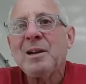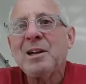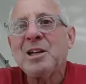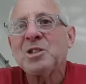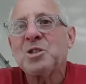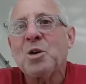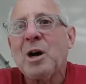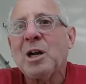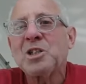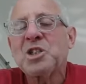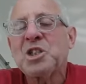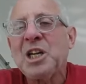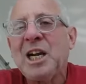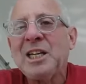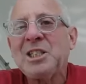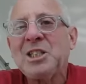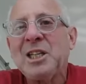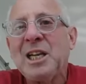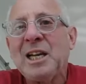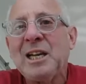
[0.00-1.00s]
because they're all
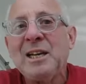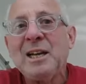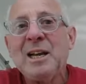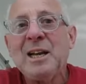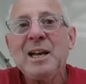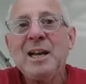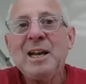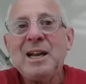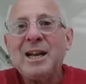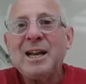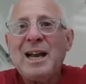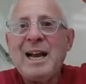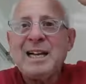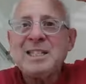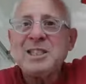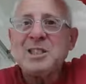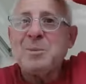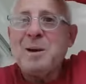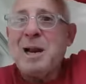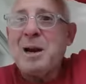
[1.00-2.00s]
chasing
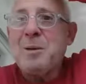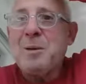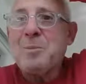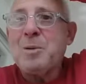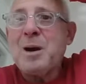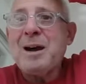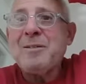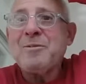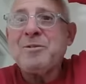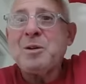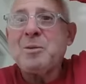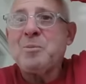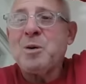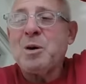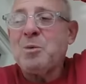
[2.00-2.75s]
X amount of profit.